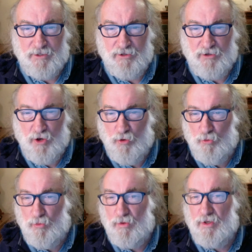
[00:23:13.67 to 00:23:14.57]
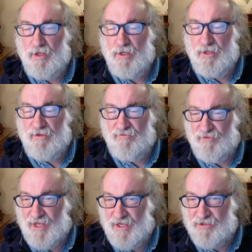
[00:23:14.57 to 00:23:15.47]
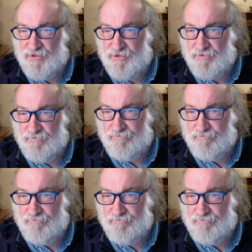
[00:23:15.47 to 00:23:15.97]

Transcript: no flesh,